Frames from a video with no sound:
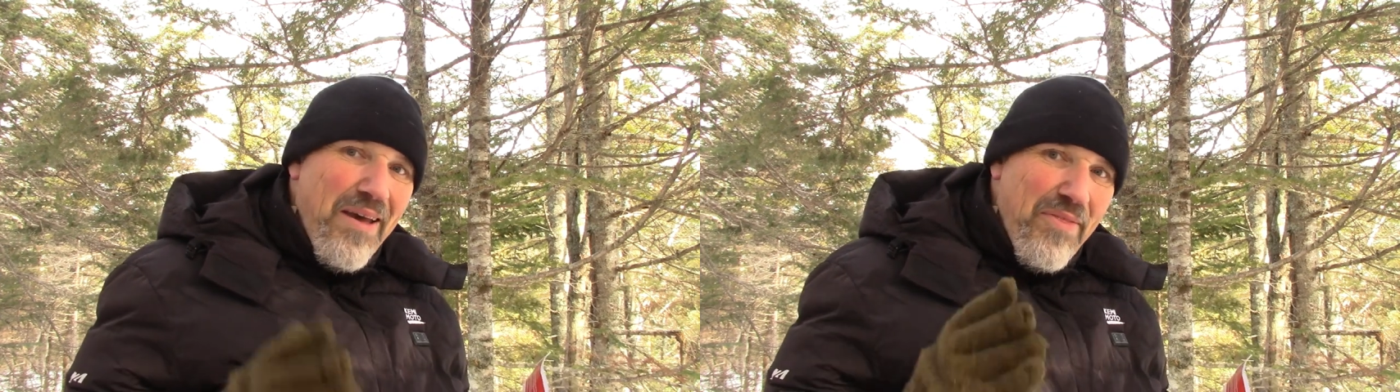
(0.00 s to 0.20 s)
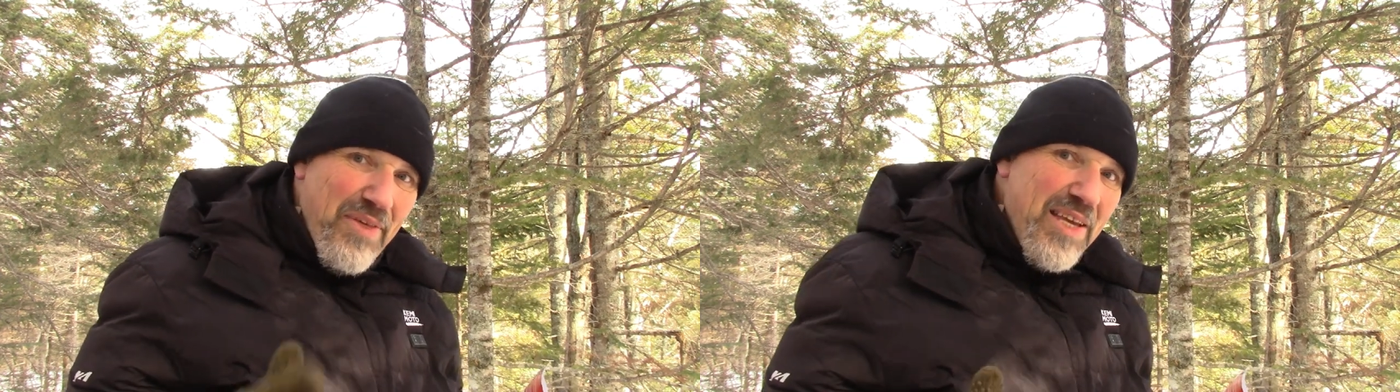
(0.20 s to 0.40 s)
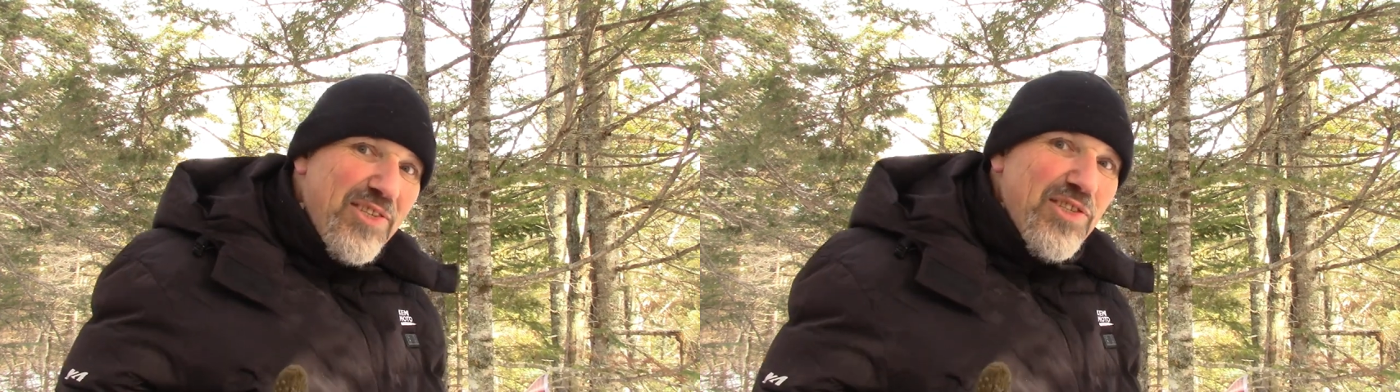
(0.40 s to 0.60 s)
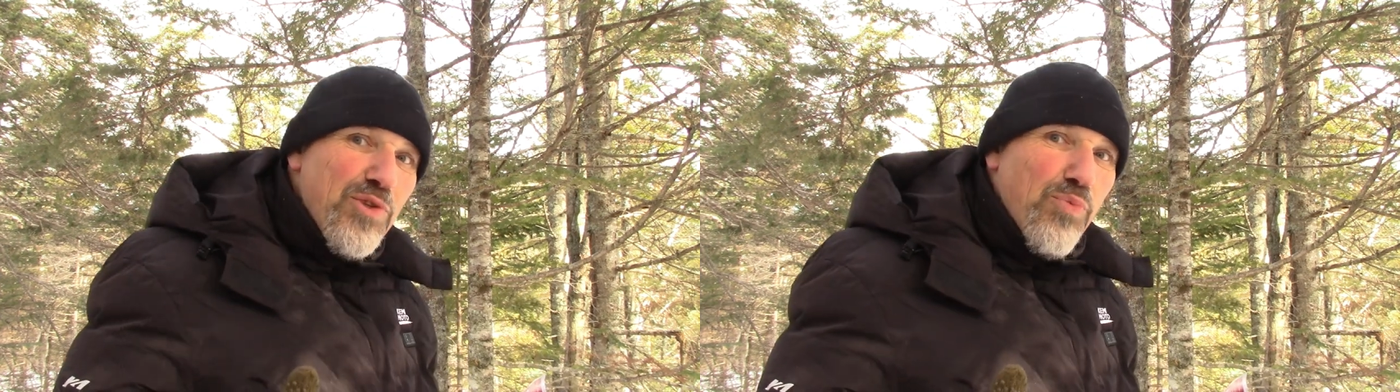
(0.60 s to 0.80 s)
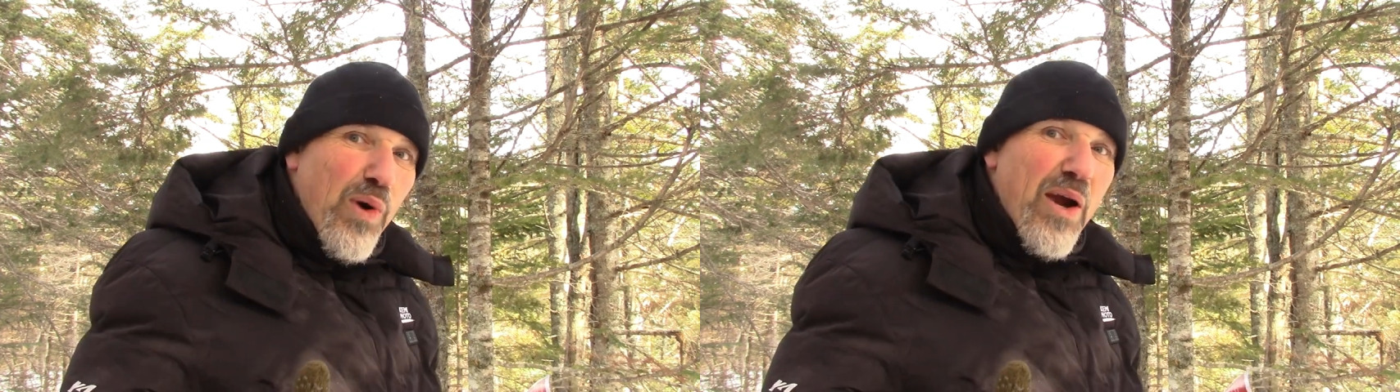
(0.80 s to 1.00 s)
This
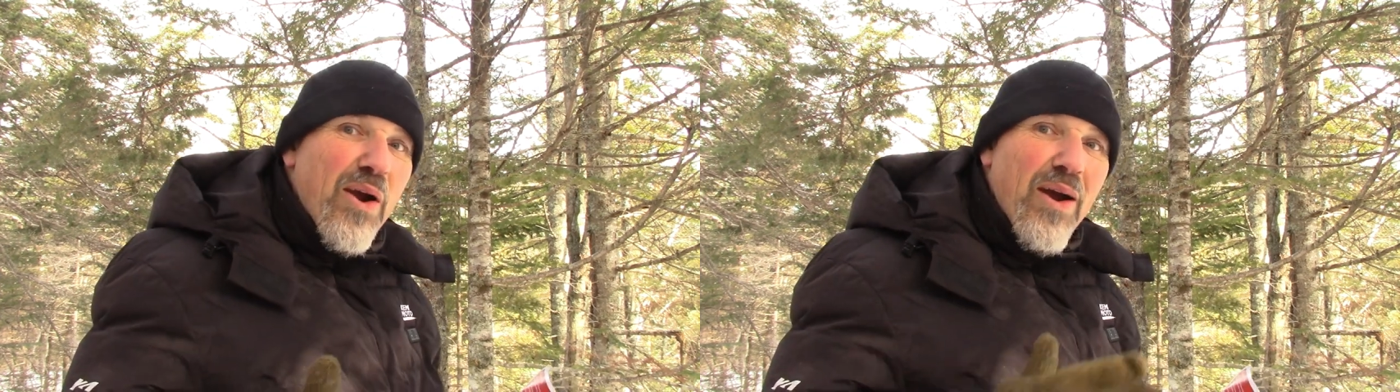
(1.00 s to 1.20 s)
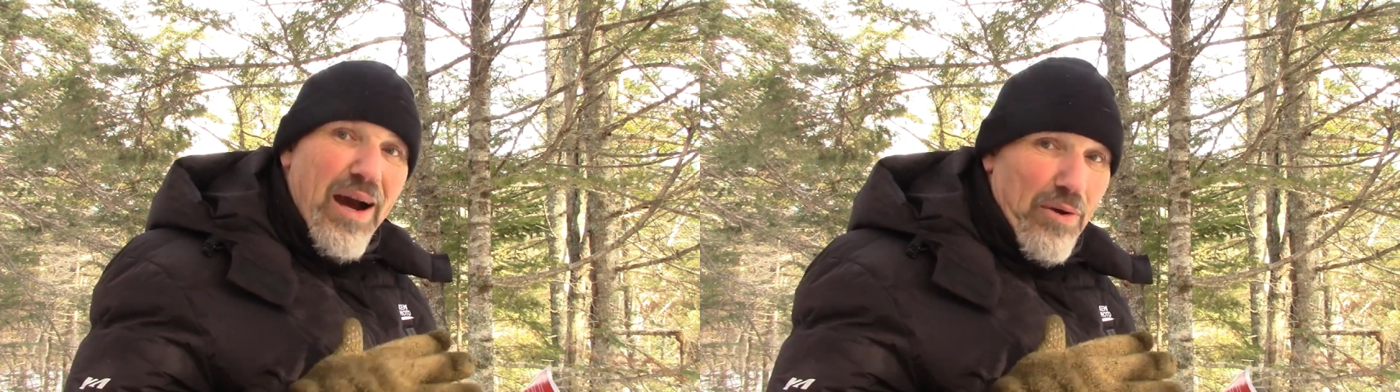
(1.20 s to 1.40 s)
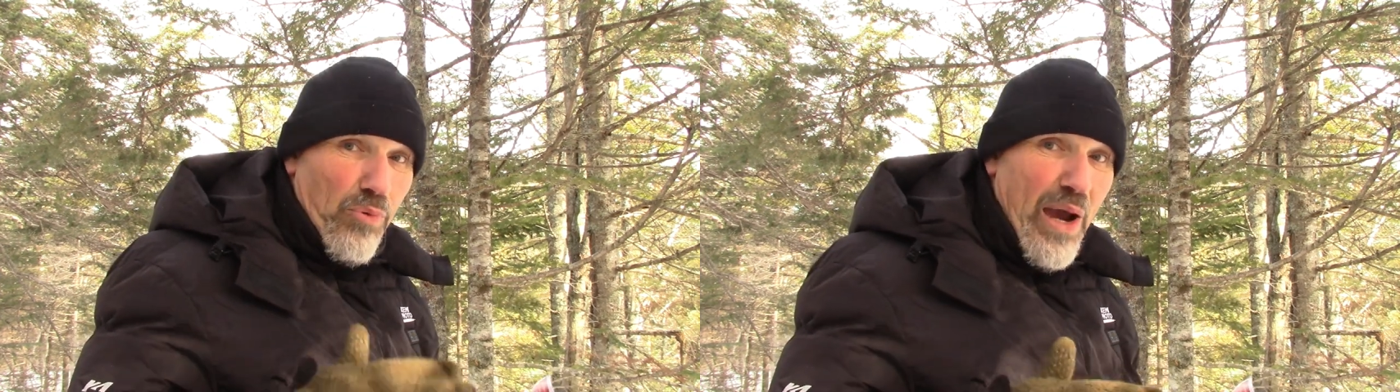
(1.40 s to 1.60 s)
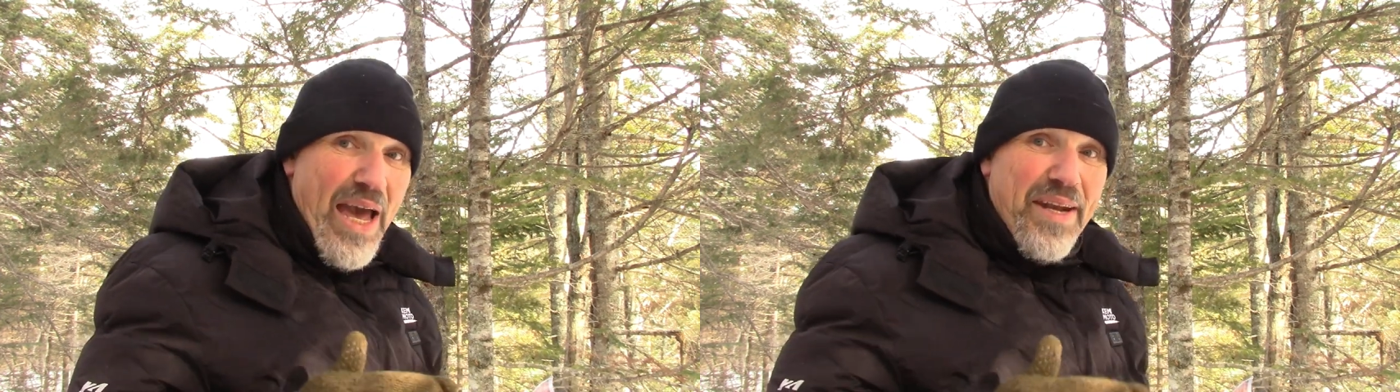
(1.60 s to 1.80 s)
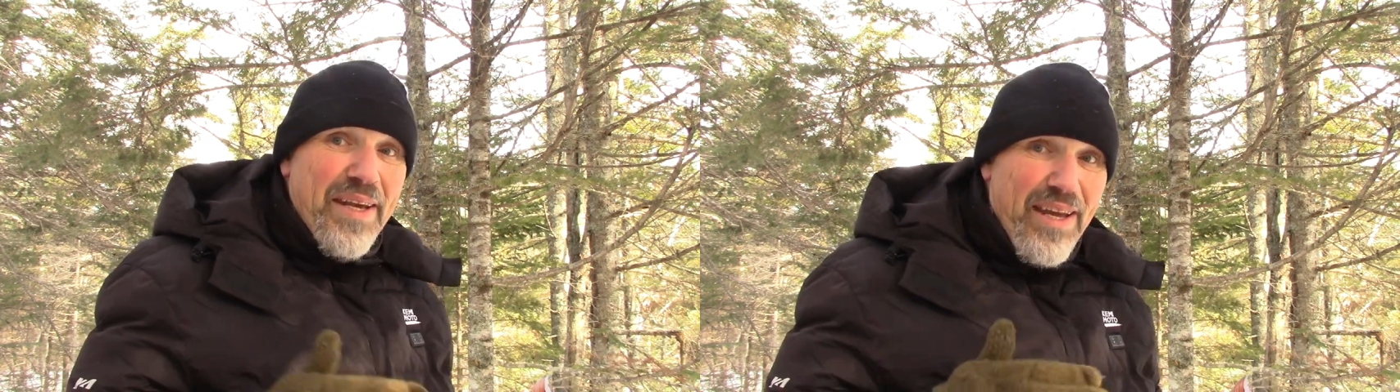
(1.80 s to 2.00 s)
is where I read